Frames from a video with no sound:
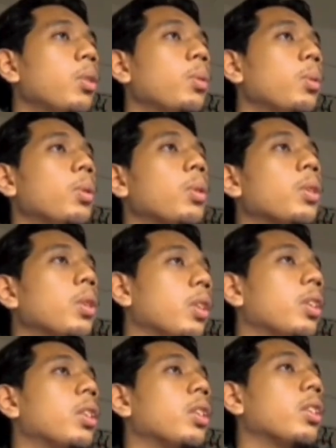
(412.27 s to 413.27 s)
to
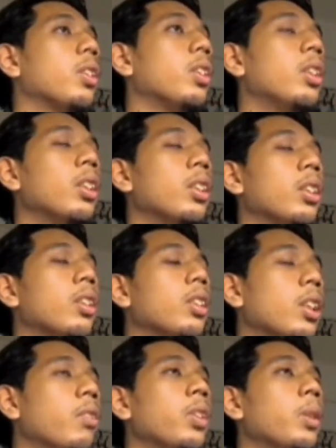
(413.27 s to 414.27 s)
the
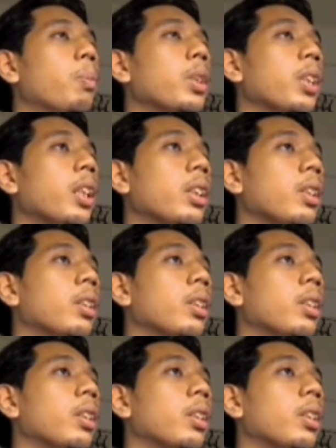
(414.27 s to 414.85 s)
delivery personnel.